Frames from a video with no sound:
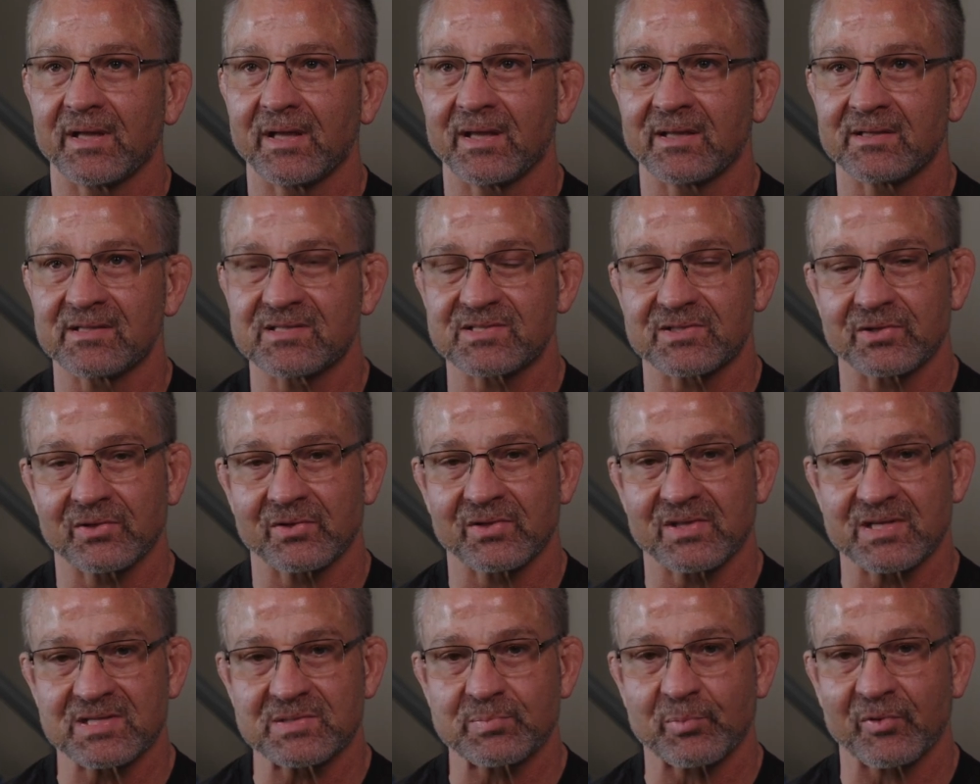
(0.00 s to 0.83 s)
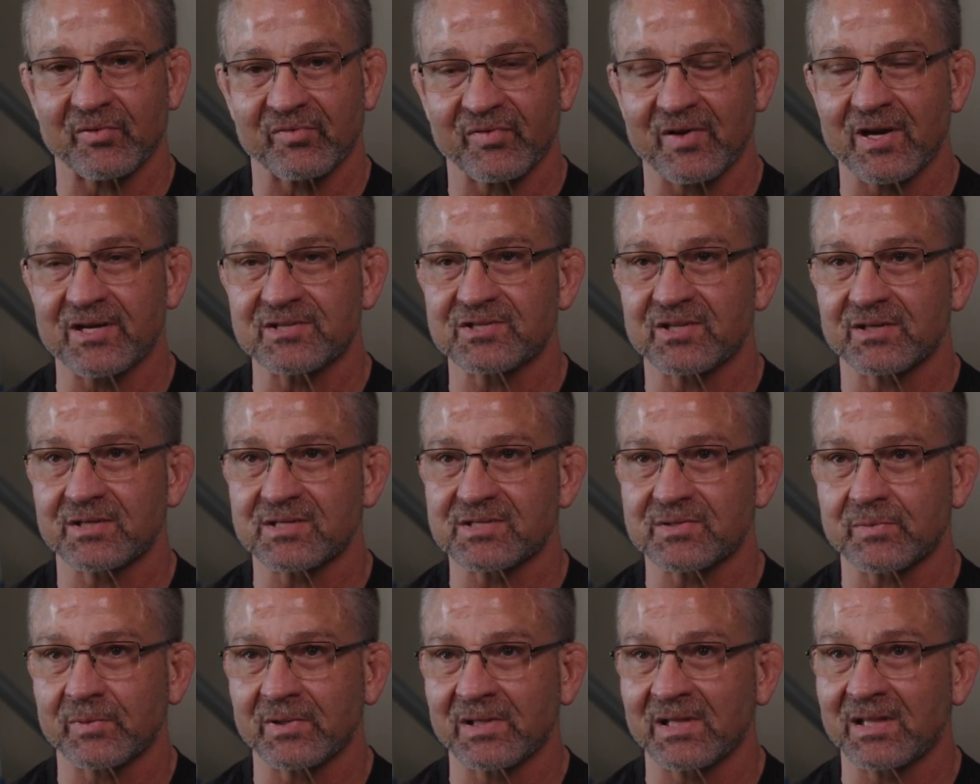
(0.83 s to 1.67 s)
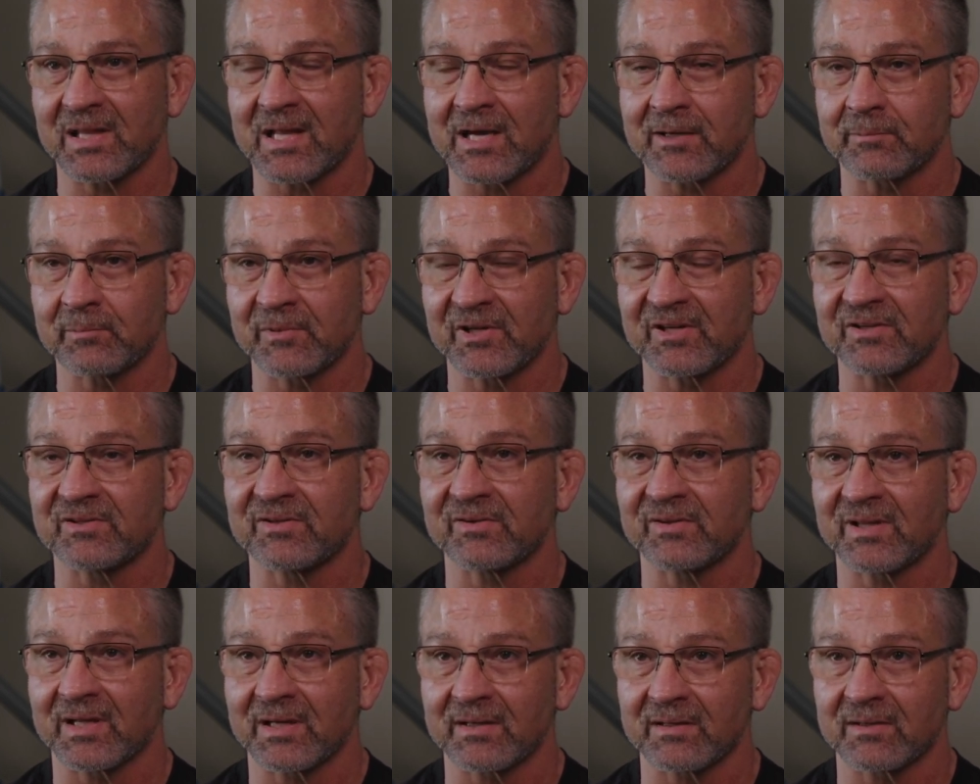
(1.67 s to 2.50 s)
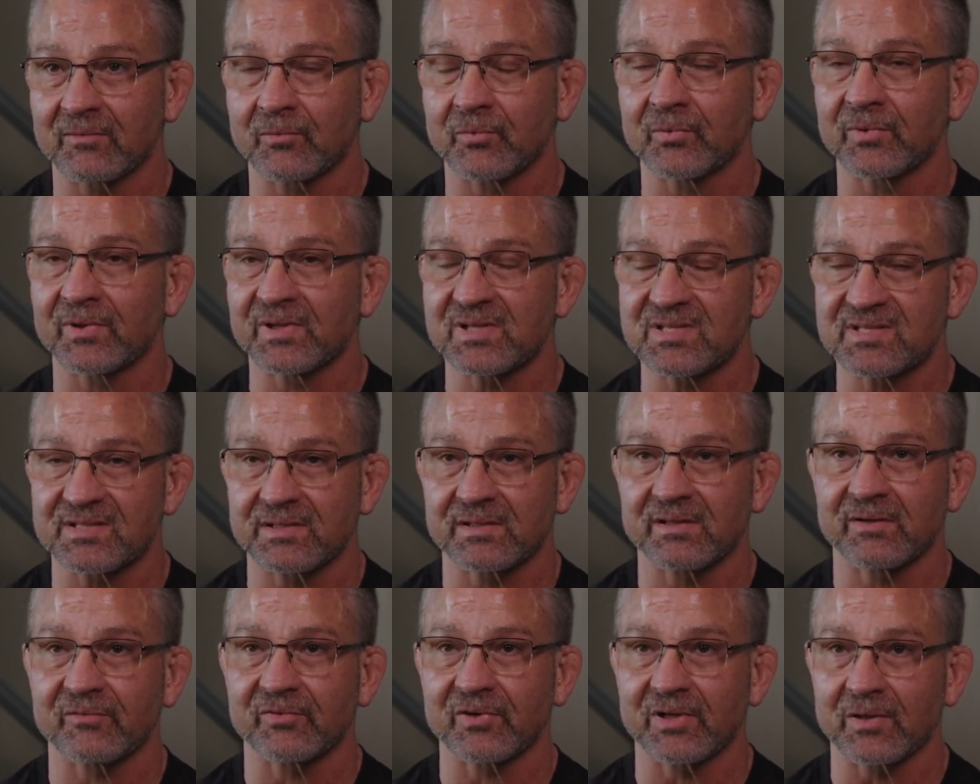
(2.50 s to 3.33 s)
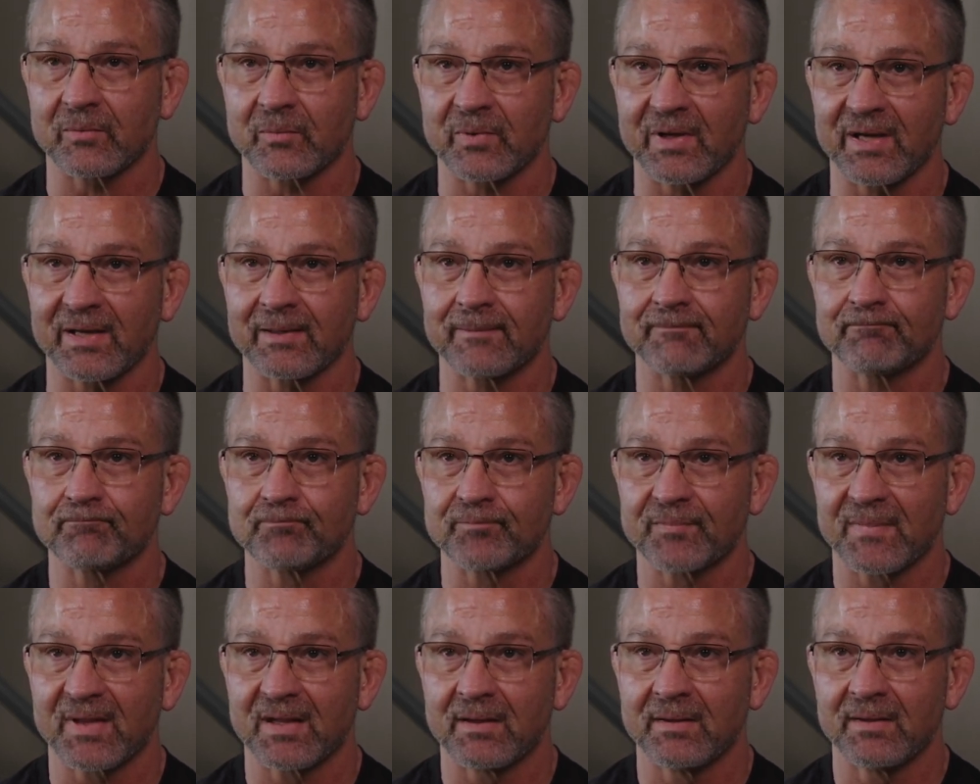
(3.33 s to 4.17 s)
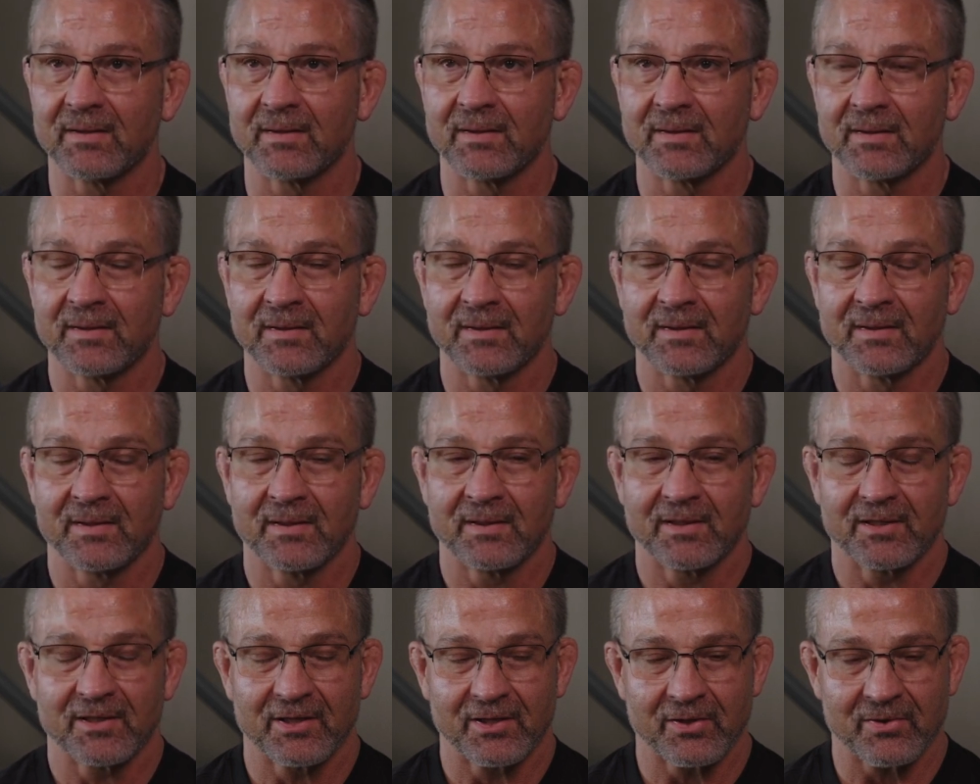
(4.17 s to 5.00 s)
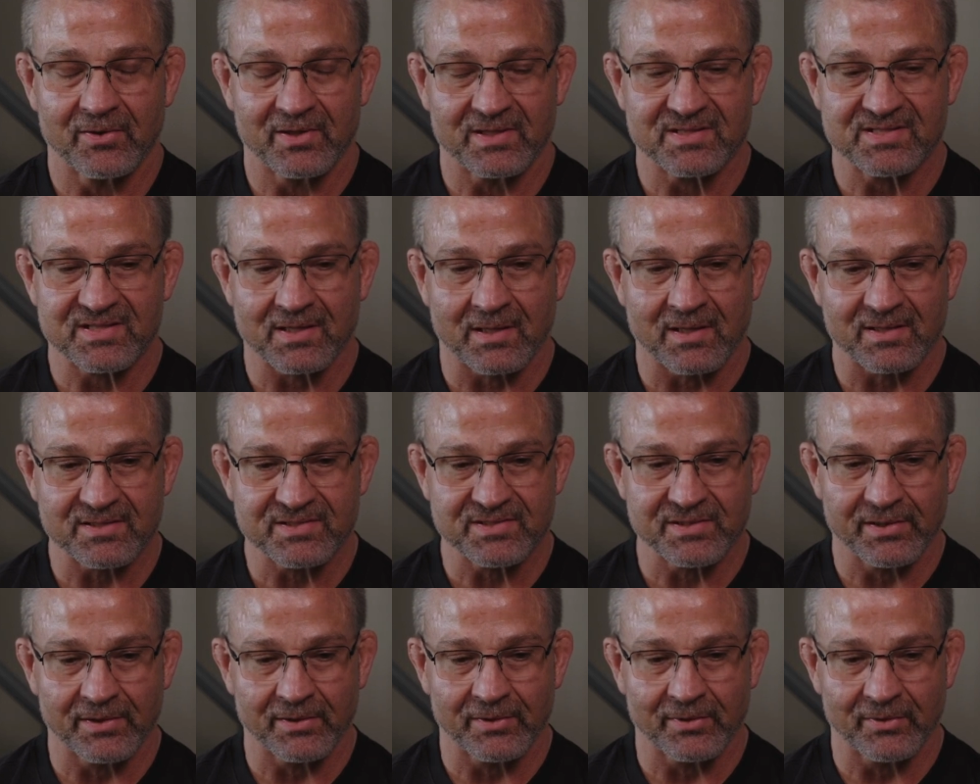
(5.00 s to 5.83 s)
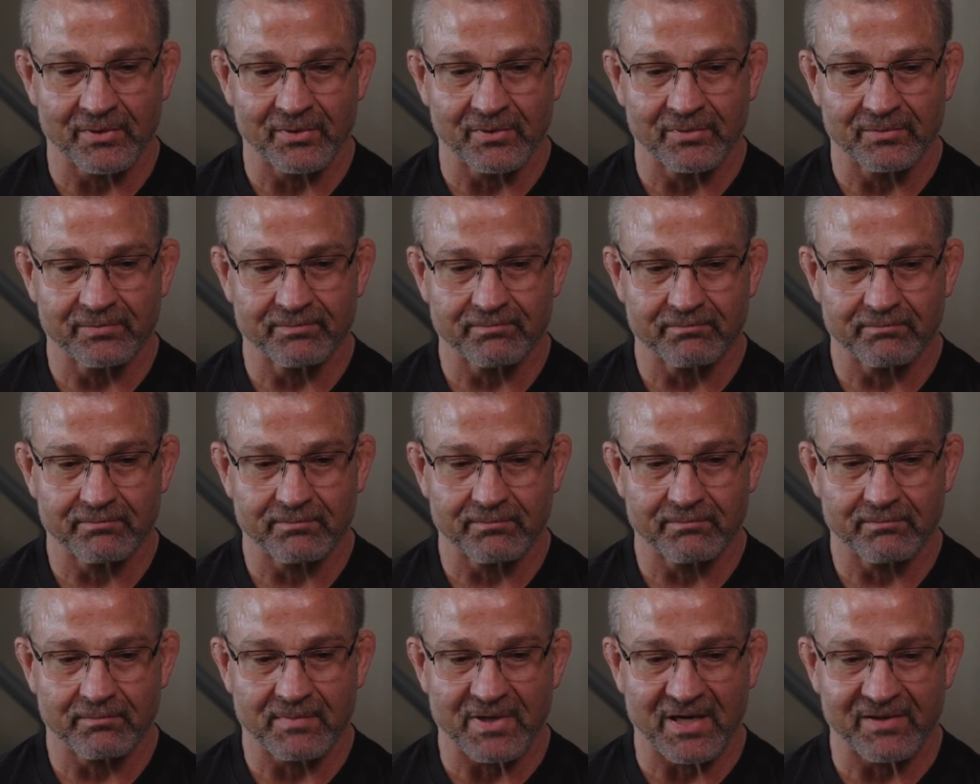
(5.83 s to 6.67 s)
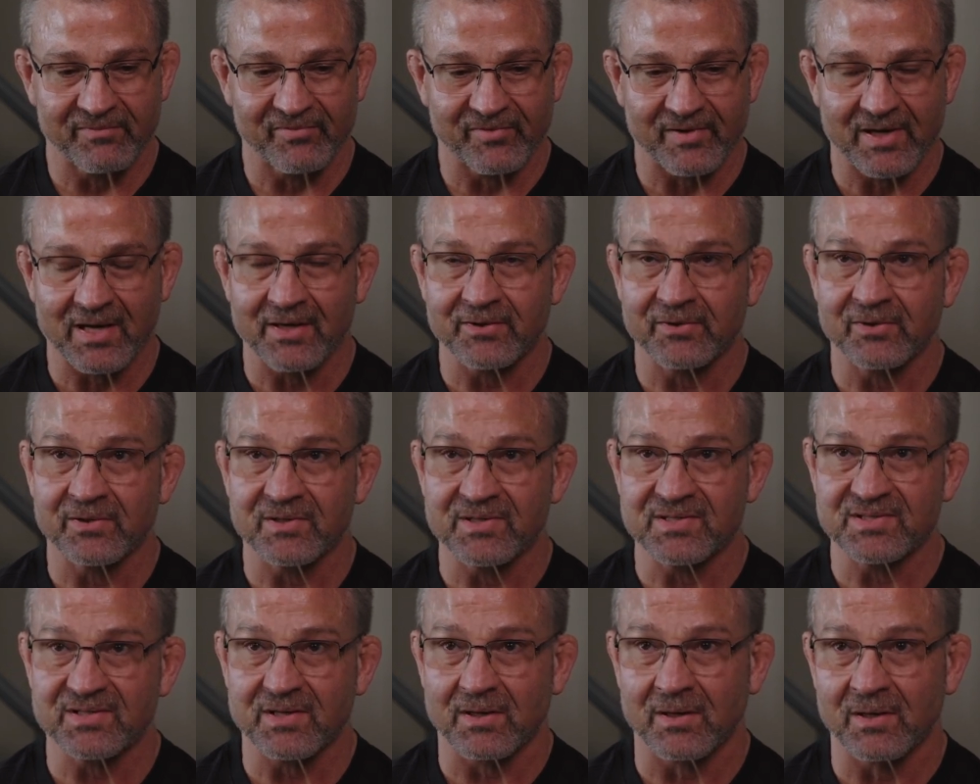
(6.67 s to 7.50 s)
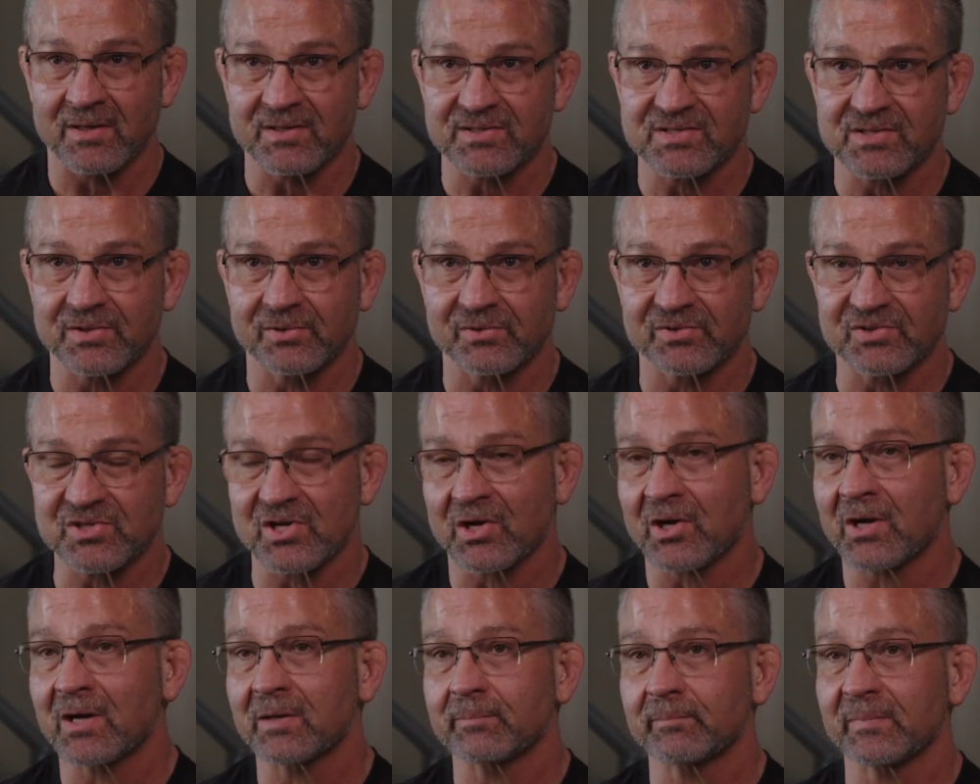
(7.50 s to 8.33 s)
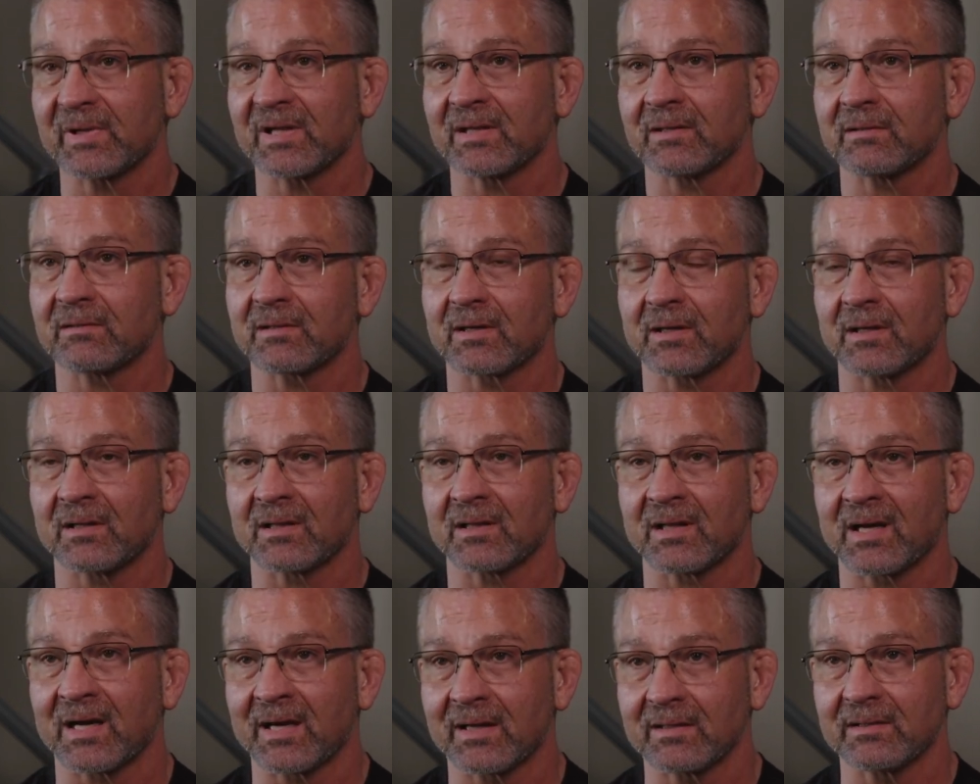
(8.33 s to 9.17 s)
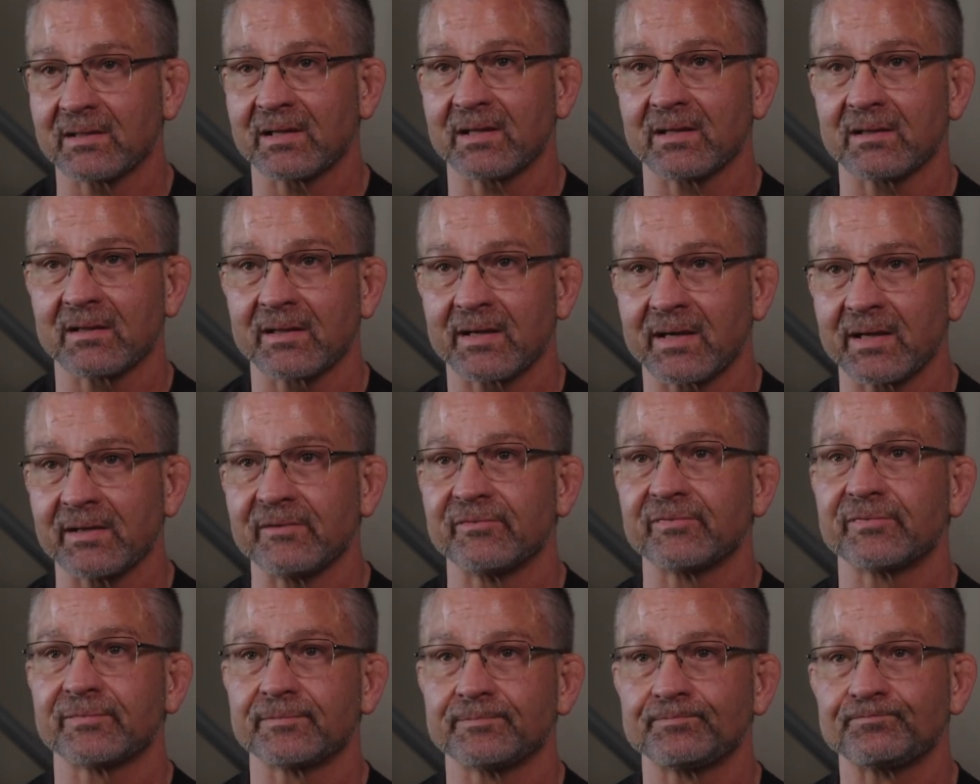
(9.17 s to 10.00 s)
And so this profession has really allowed me to do that in a really significant way. You know, it's also, my father has also taught me a lot in life.